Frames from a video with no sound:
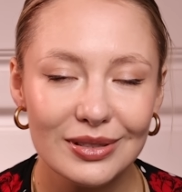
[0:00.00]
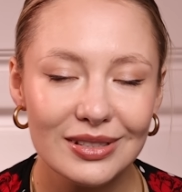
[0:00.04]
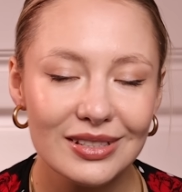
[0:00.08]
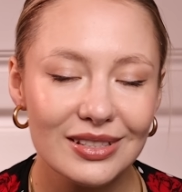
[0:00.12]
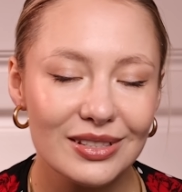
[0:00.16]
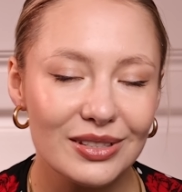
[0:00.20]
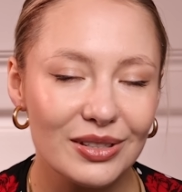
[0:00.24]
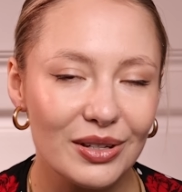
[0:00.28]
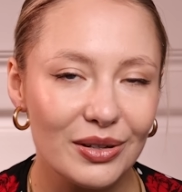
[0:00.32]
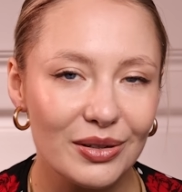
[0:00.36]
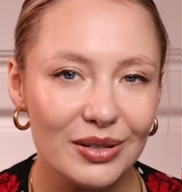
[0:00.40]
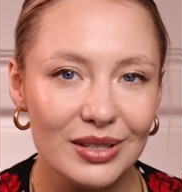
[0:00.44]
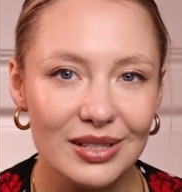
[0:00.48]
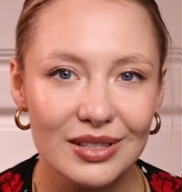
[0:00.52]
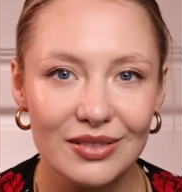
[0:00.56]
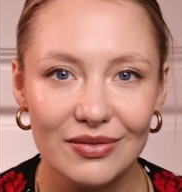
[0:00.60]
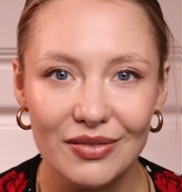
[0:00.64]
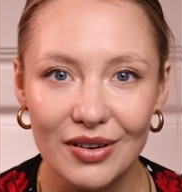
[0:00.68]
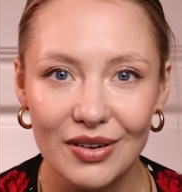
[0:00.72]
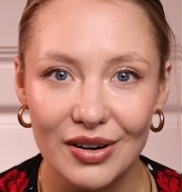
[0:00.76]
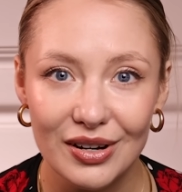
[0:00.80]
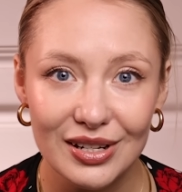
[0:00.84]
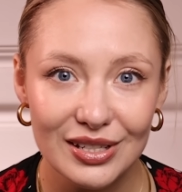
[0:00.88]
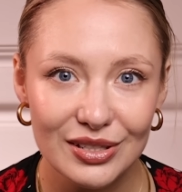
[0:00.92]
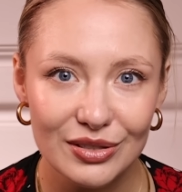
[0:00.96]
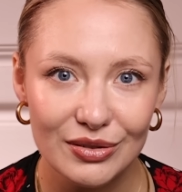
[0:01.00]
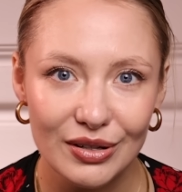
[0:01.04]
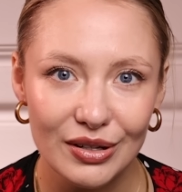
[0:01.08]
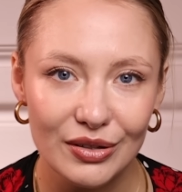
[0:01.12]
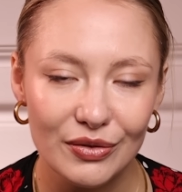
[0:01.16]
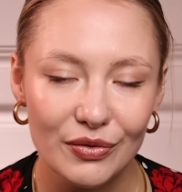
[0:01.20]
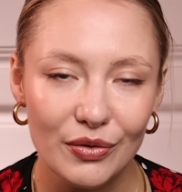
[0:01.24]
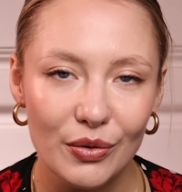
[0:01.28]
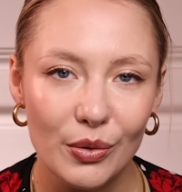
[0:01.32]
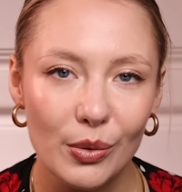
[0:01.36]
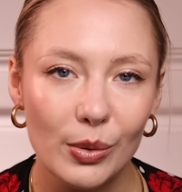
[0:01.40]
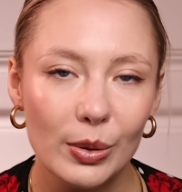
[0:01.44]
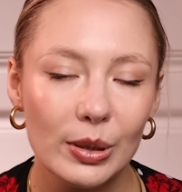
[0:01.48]
so it's very
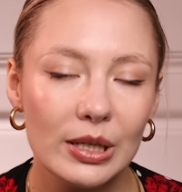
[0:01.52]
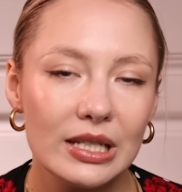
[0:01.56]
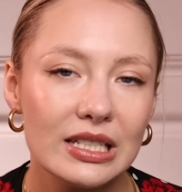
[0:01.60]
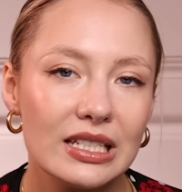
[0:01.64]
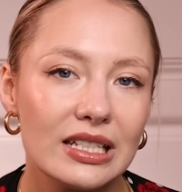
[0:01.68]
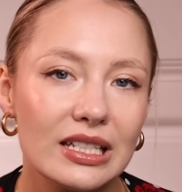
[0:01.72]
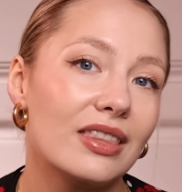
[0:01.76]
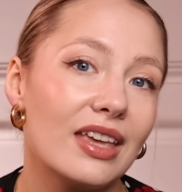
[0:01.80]
straightforward.